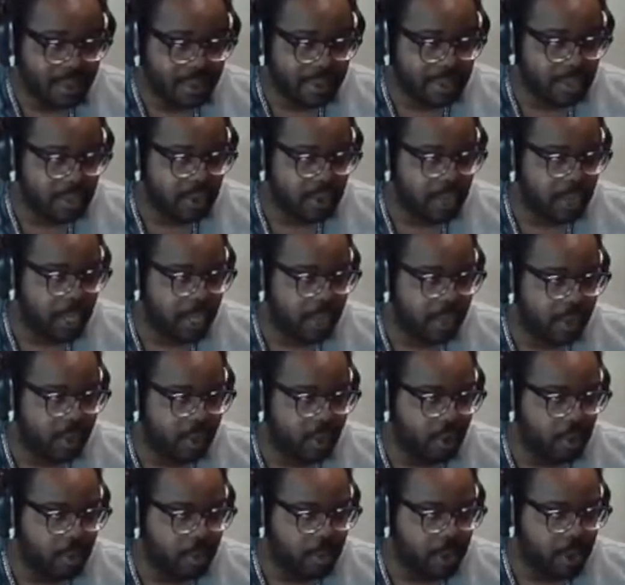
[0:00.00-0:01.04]
So there'll be
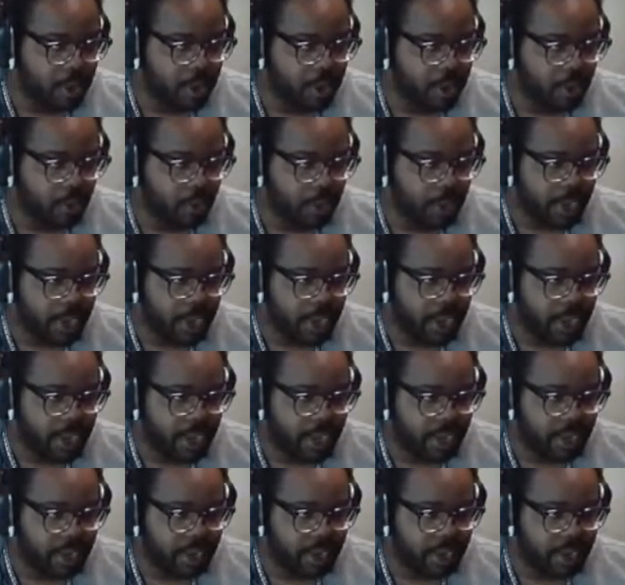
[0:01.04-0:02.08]
another bird in your way
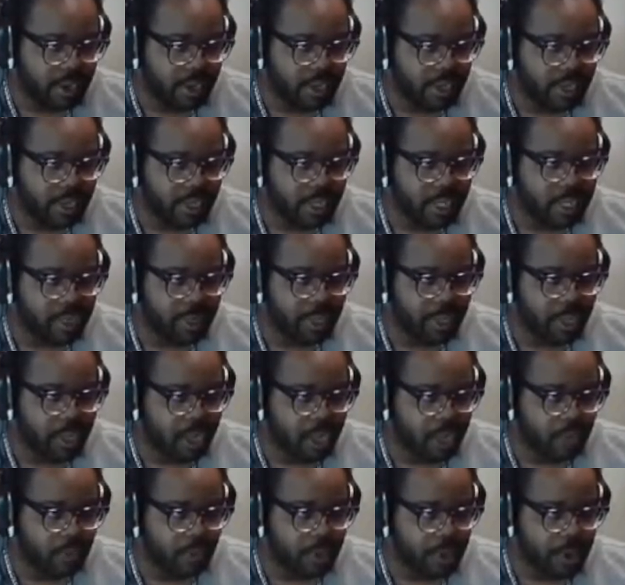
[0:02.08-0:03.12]
and it gets really
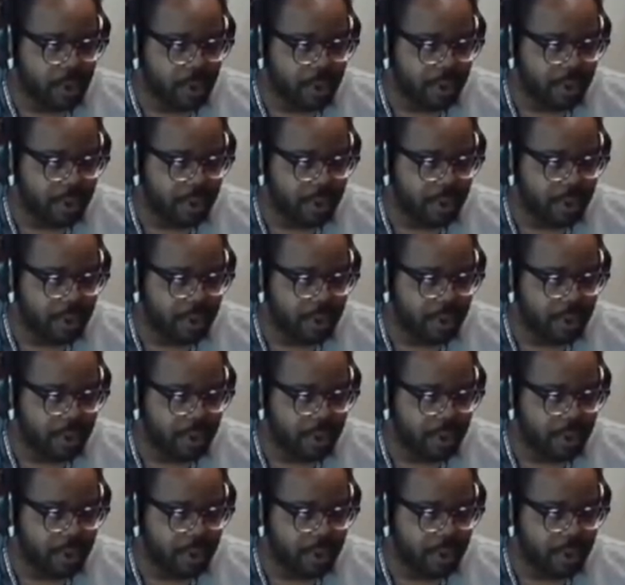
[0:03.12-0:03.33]
awkward.